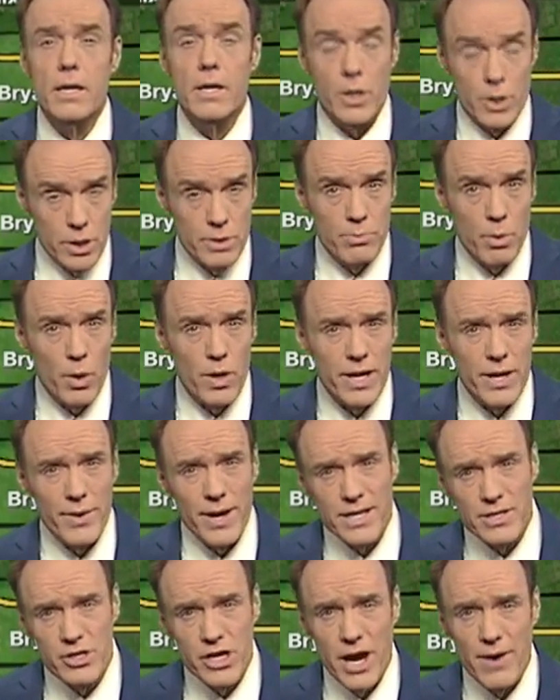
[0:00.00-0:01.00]
Good morning,
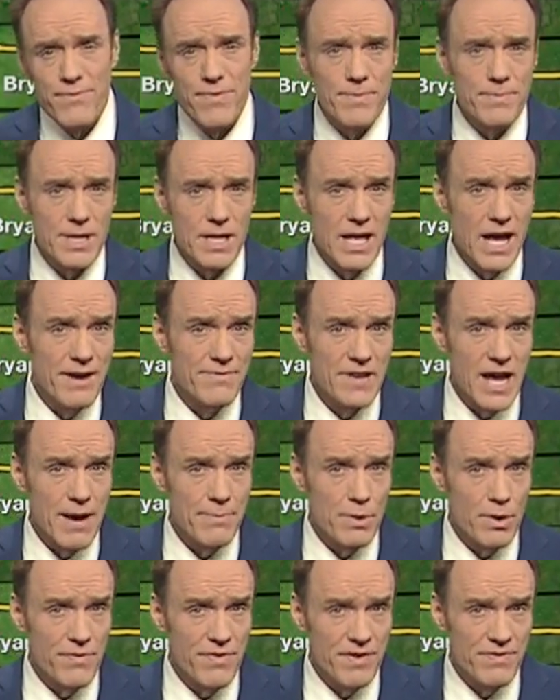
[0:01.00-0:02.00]
Greg Schaub from the live
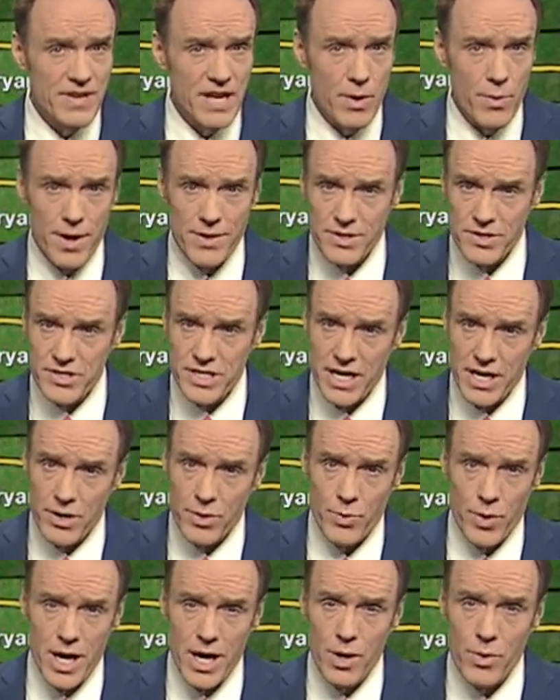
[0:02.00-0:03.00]
Doppler 15 Weather Center.
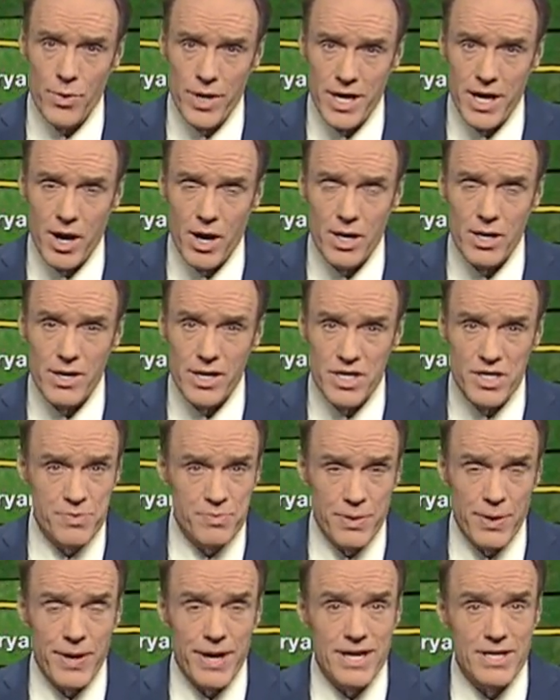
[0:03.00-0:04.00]
Well, we are
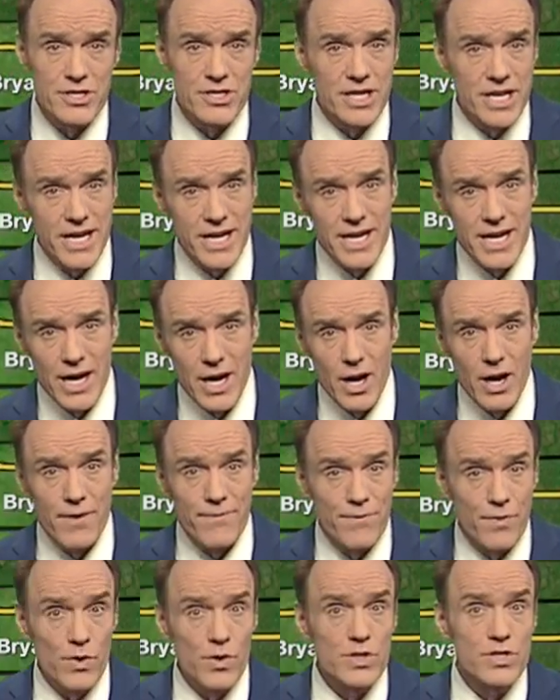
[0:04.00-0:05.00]
experiencing our
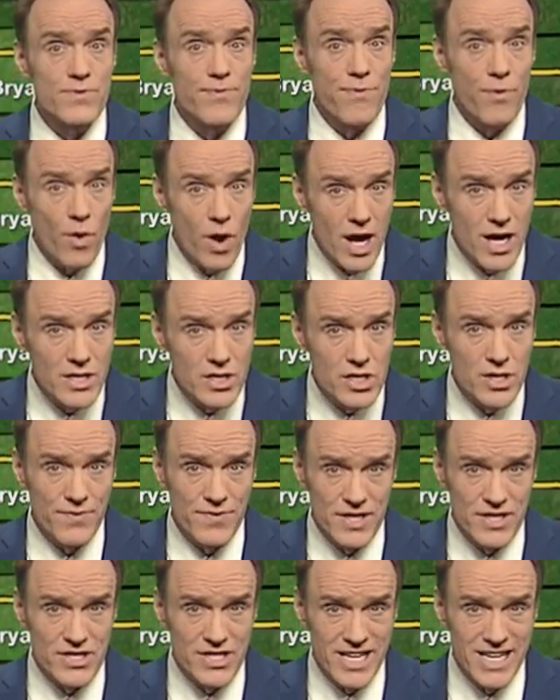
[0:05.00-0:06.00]
first frost of
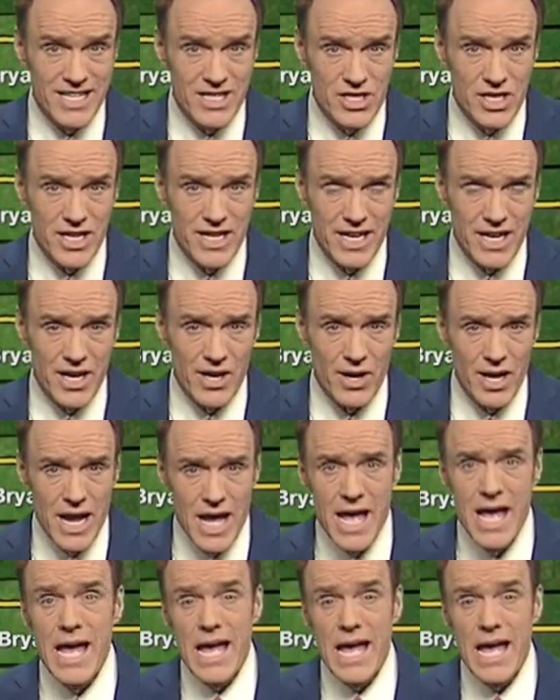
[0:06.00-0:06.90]
the season here.